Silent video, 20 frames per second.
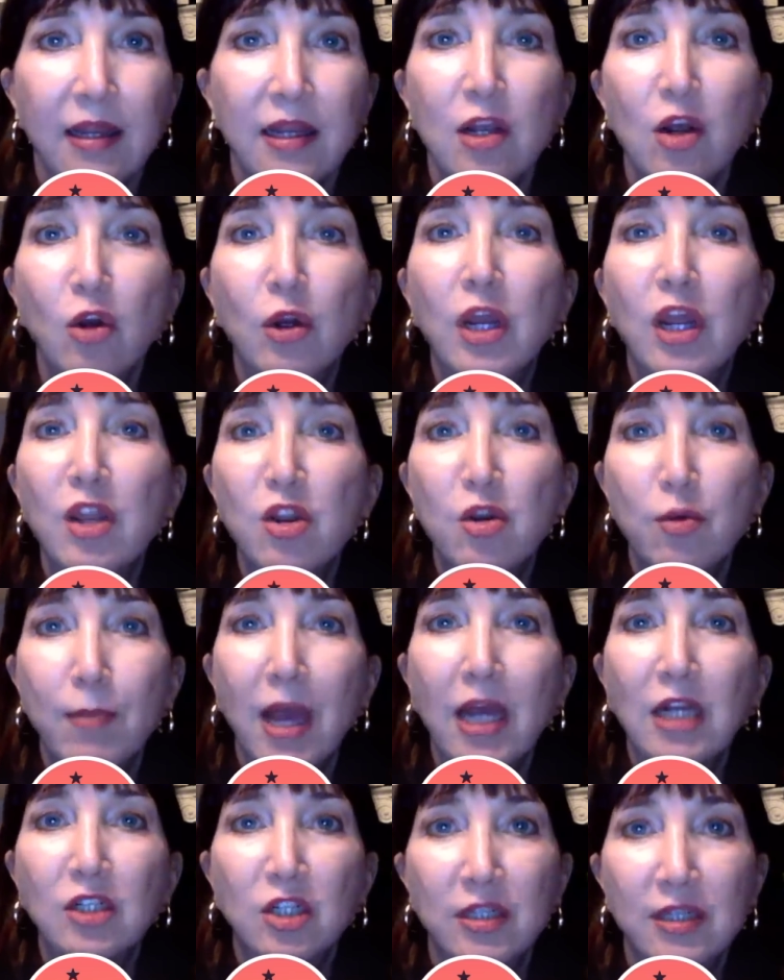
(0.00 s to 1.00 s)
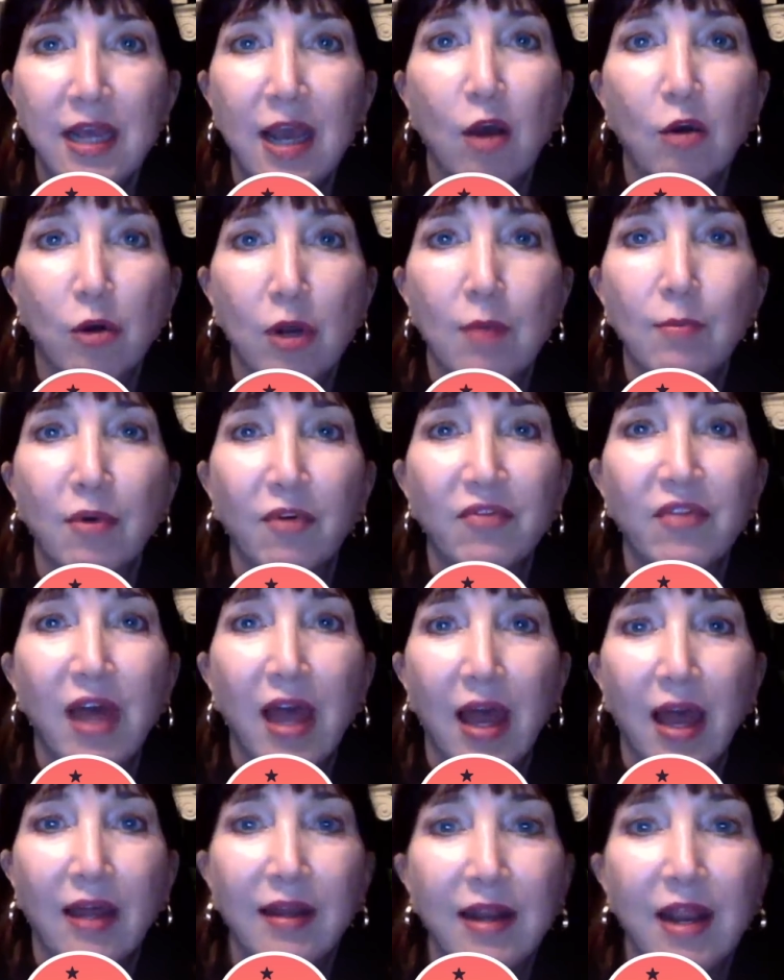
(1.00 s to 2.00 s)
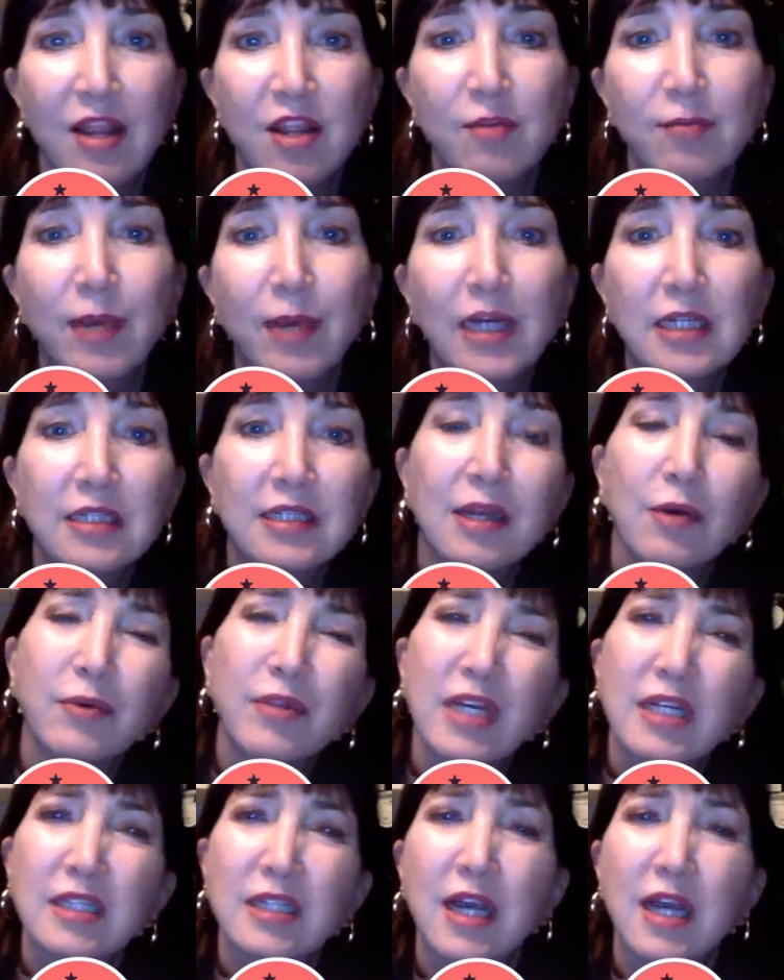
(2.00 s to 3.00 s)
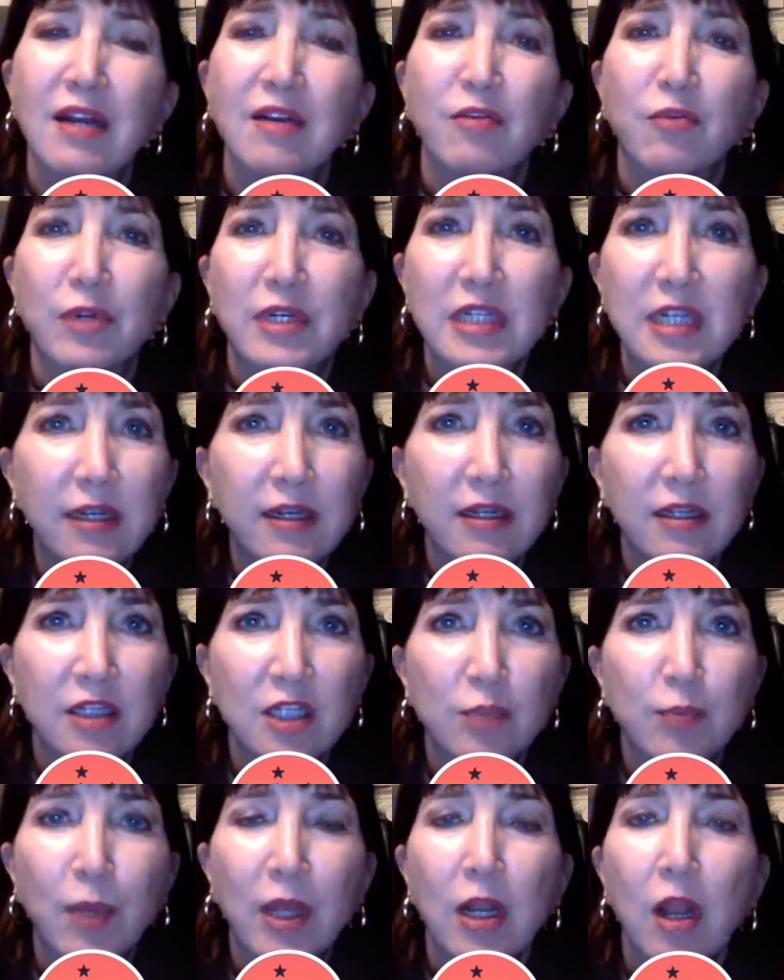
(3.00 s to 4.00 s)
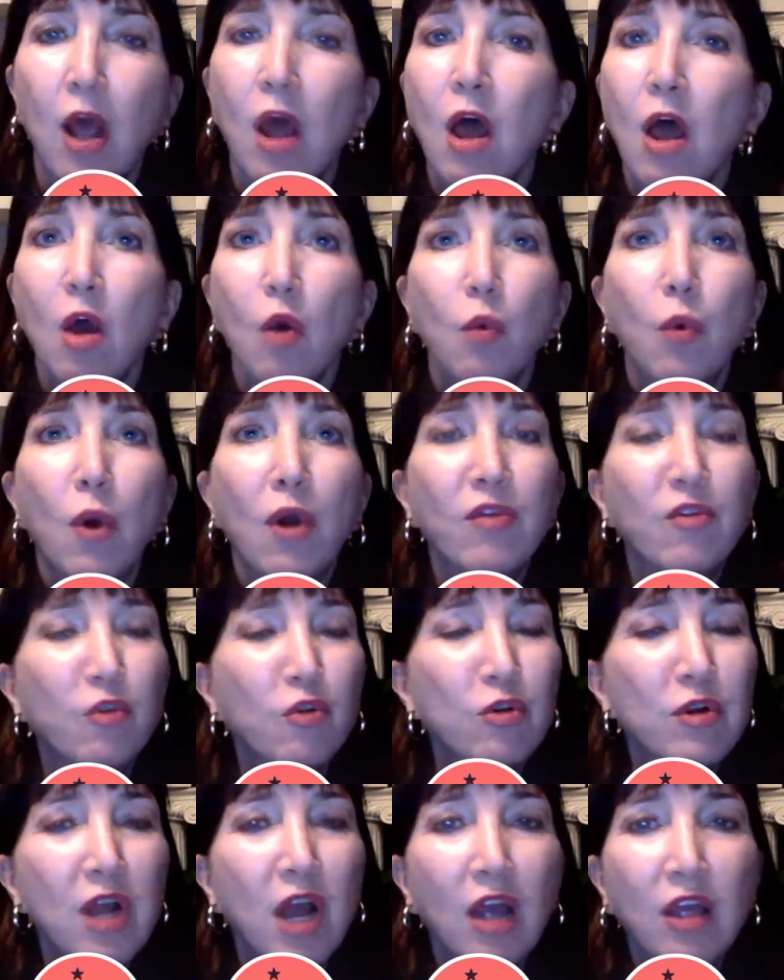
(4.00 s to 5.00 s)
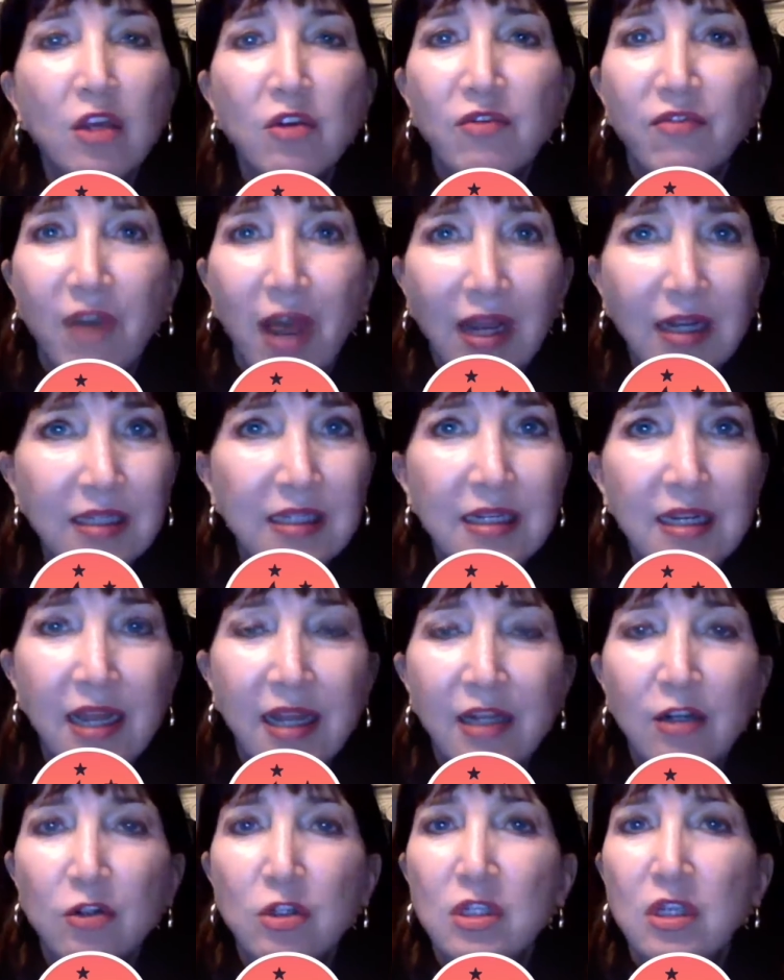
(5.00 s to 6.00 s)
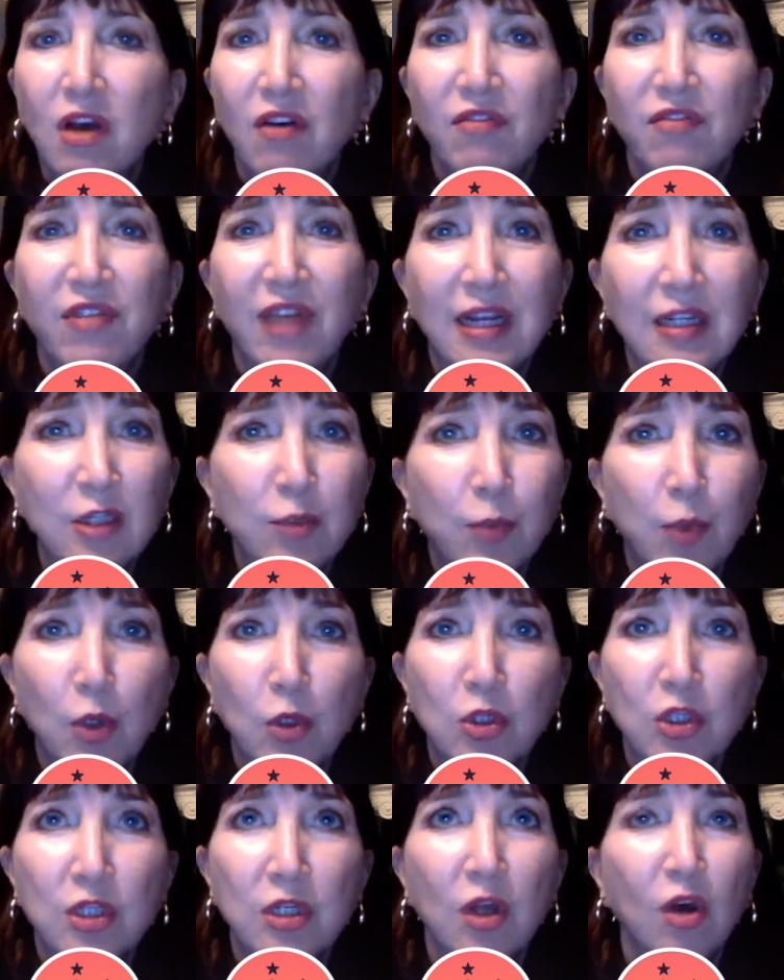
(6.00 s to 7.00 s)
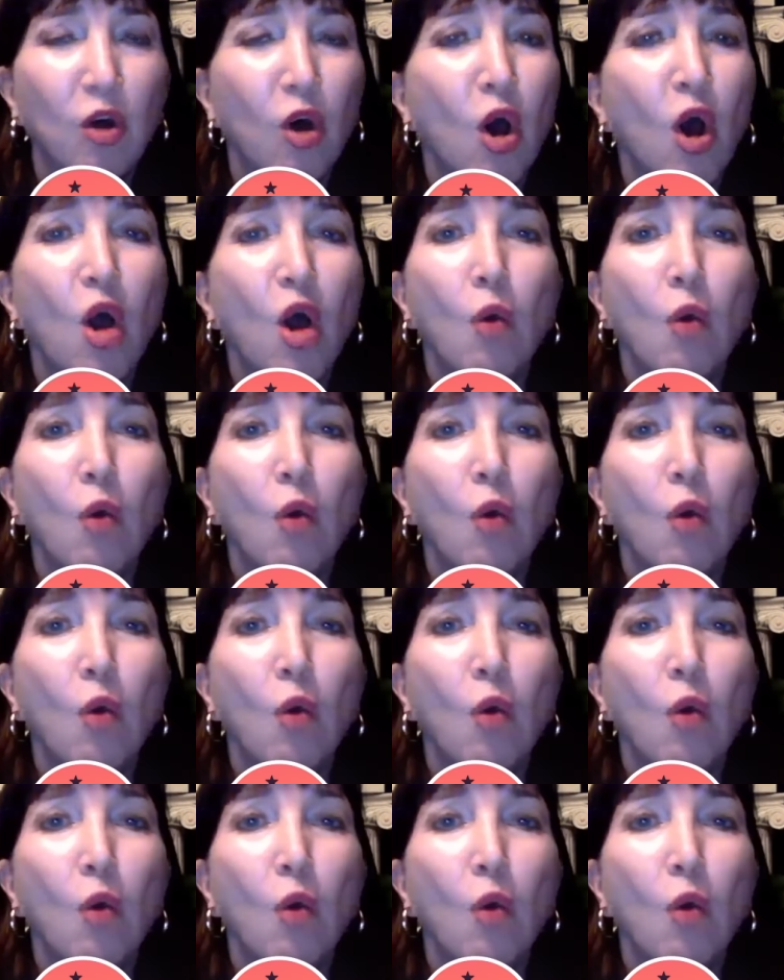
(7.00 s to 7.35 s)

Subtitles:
Can you imagine the outcome of that? And you might say, well, that's kind of ridiculous, but whether or not you vaccinate yourself, that's personal.